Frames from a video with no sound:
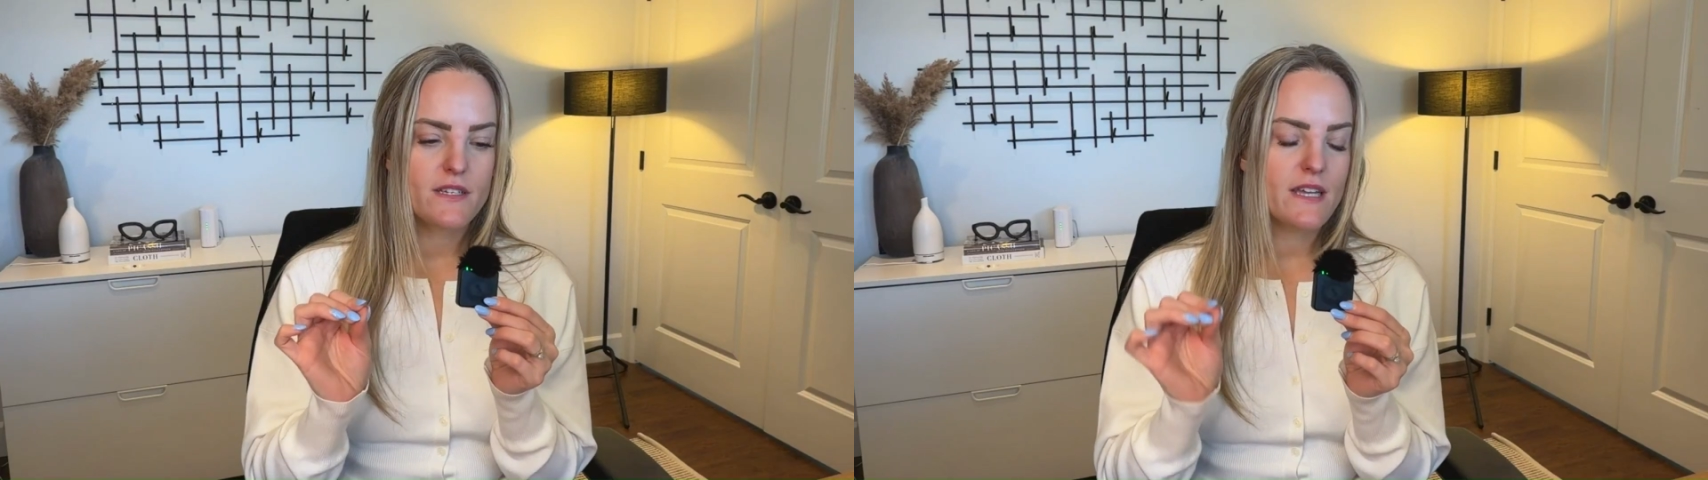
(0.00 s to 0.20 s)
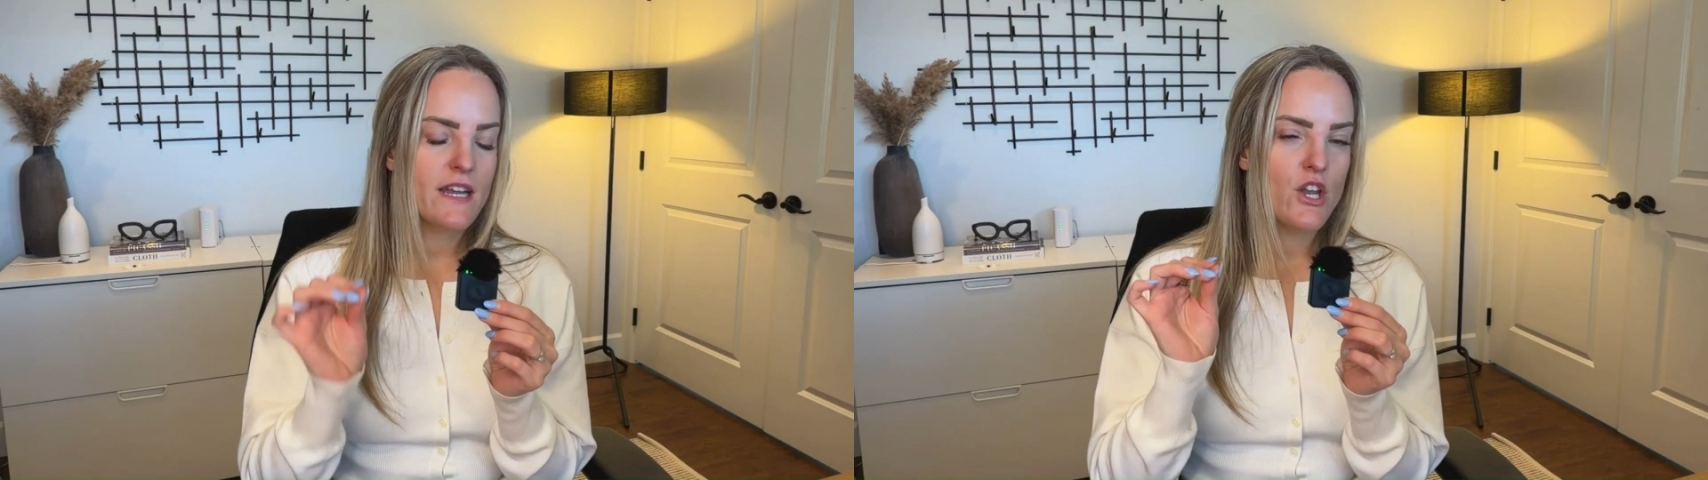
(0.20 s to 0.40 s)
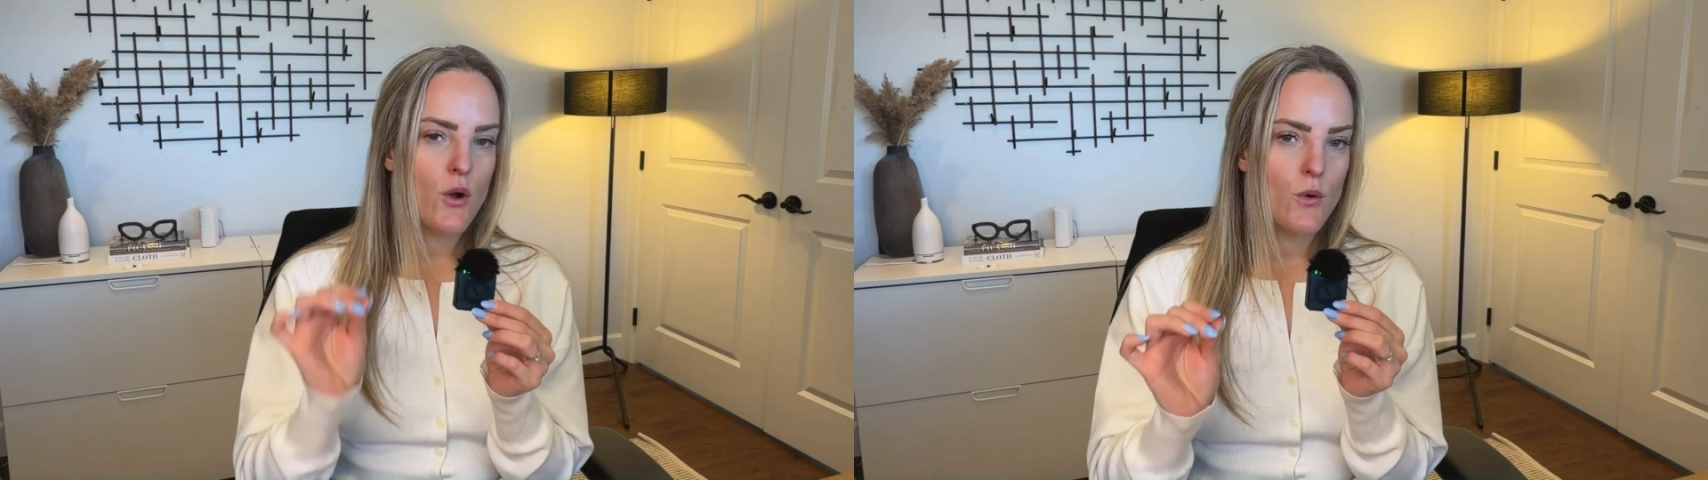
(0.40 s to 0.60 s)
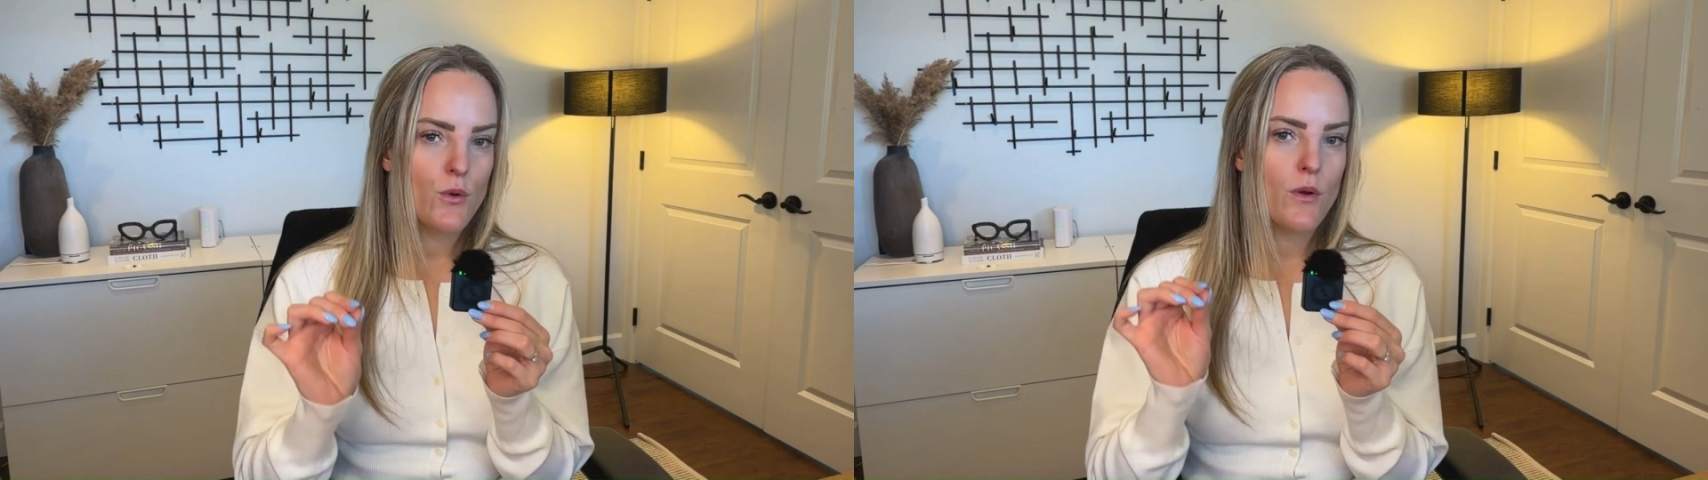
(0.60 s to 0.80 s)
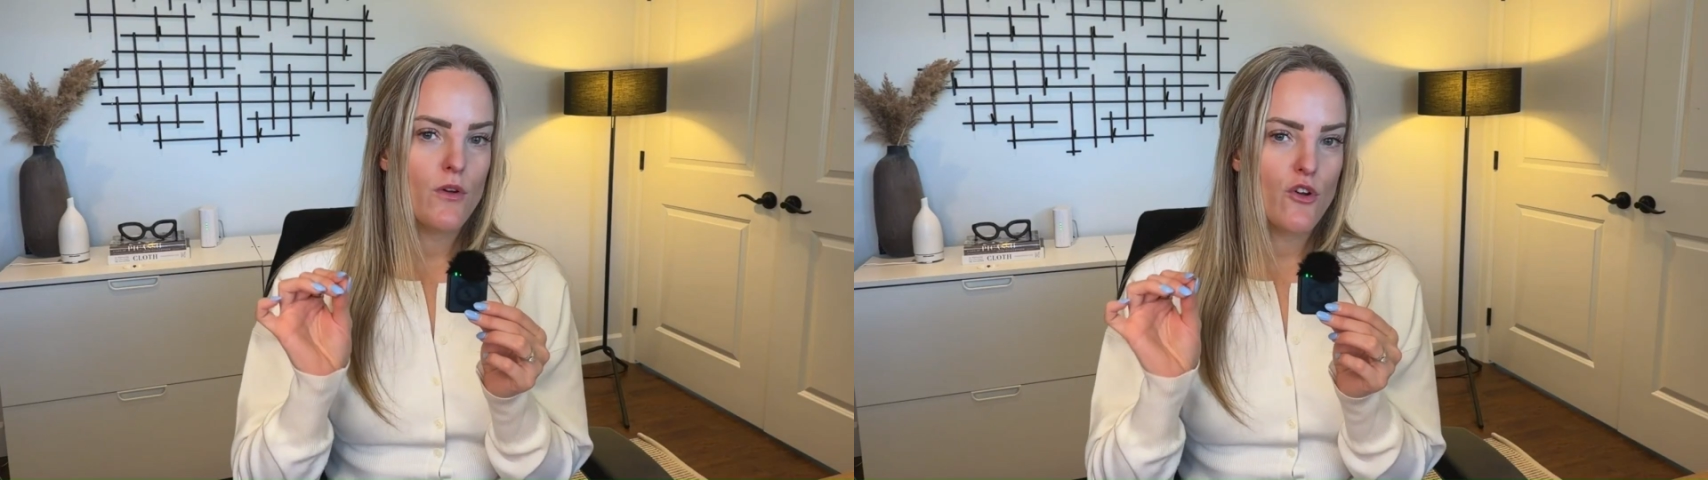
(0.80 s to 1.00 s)
to say no
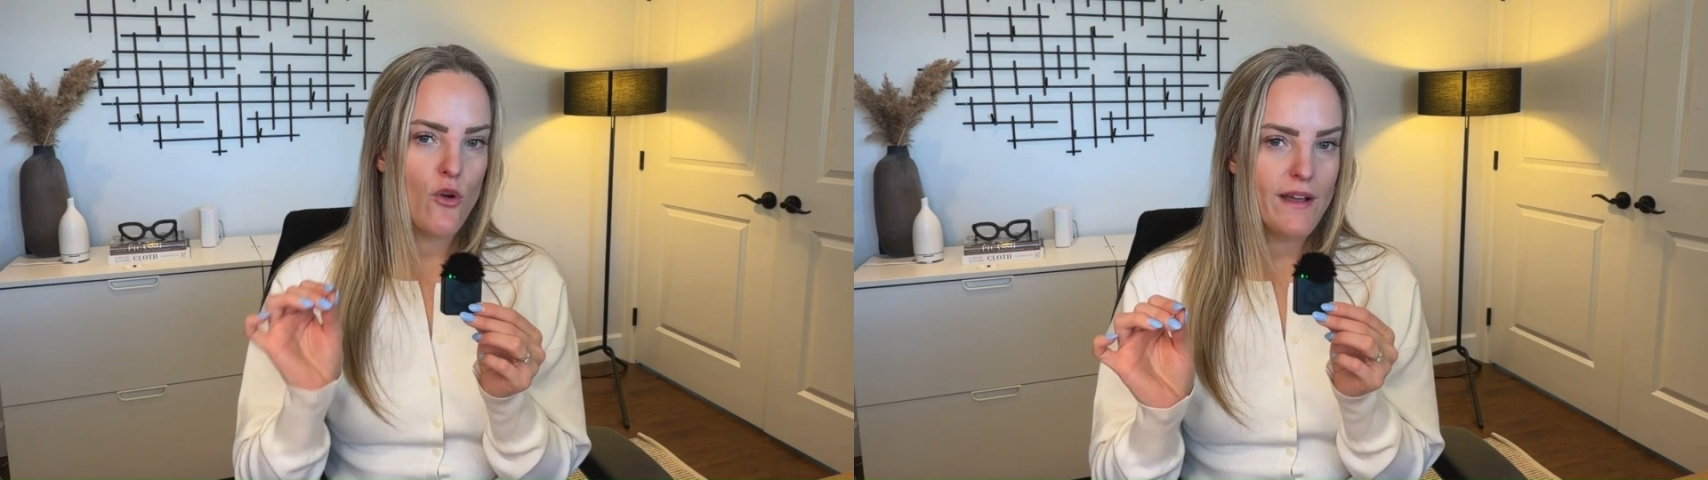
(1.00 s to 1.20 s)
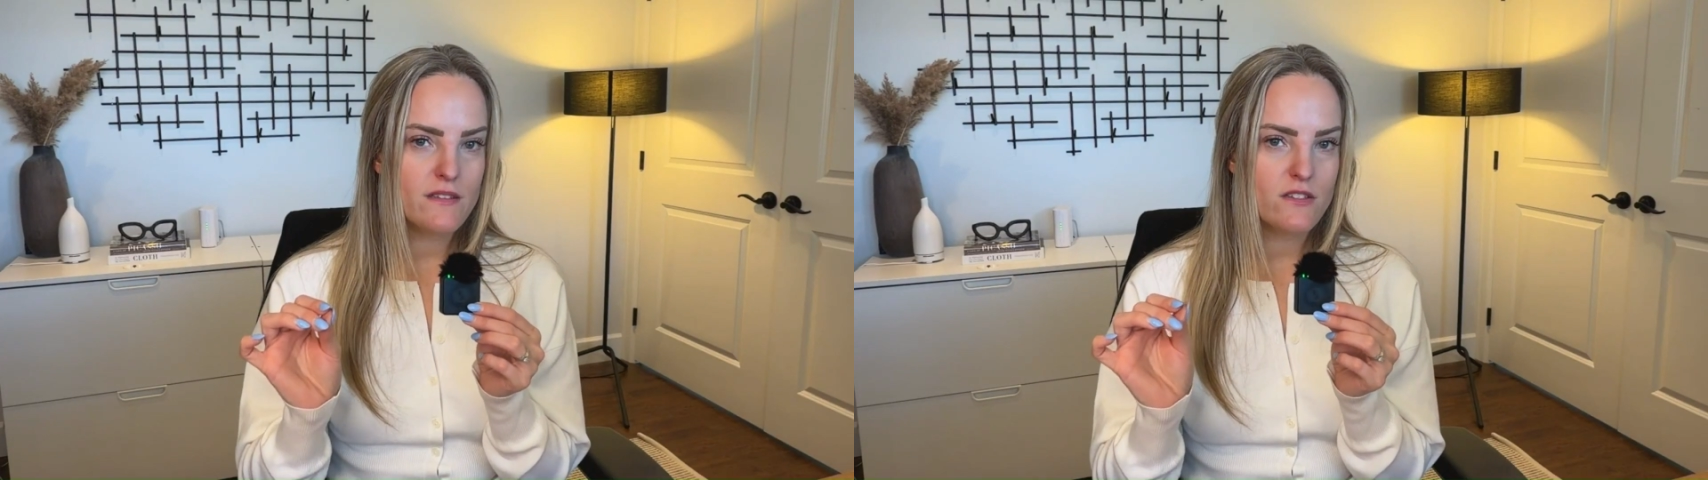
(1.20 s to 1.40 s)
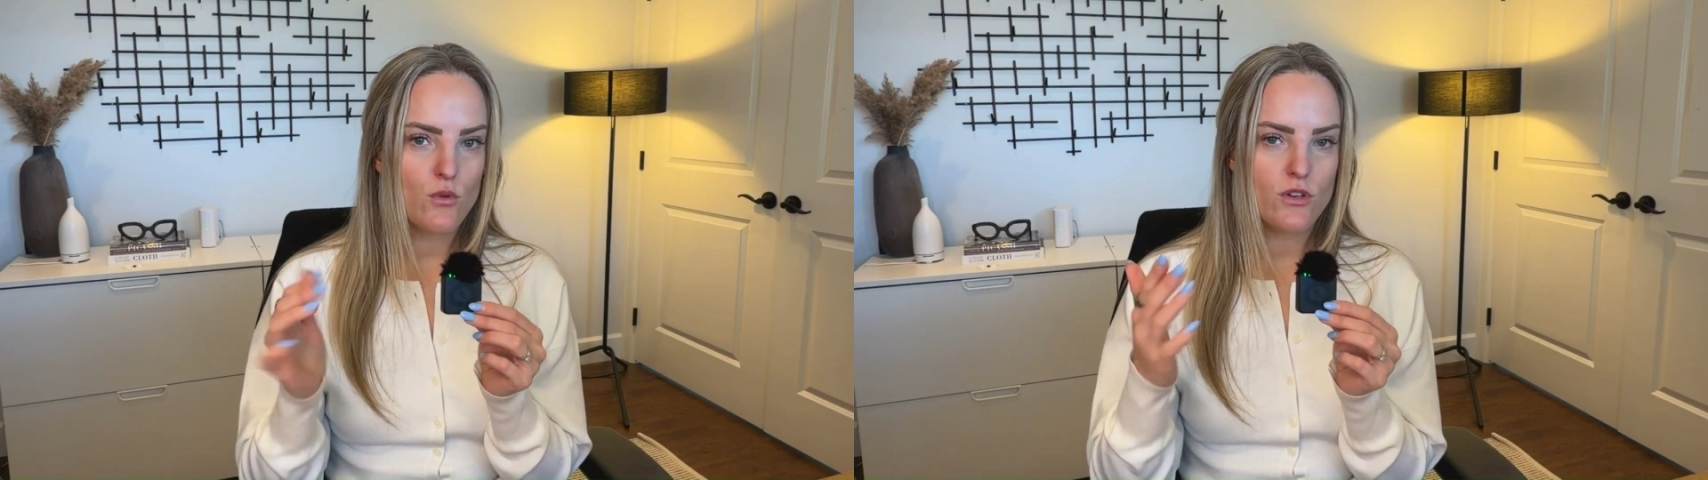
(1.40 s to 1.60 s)
to a request